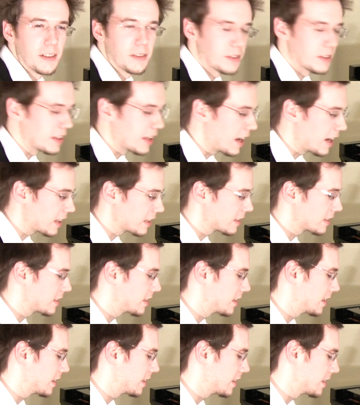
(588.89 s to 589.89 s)

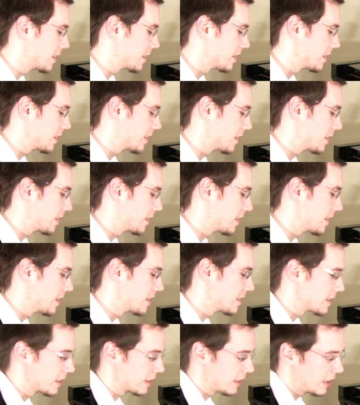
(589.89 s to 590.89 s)
Relaxing
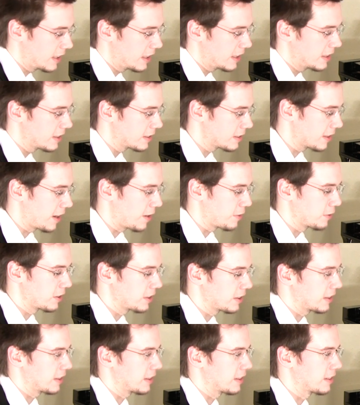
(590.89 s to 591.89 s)
is the key to
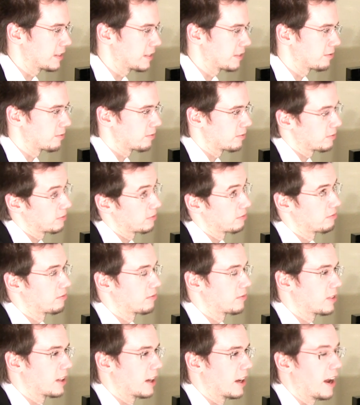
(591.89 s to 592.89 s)
everything and
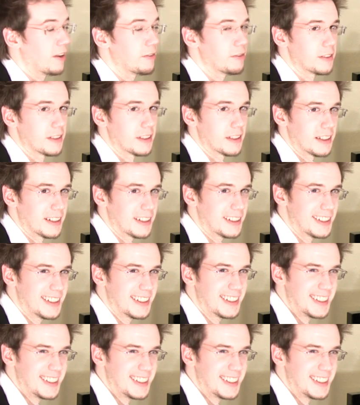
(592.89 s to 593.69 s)
everything.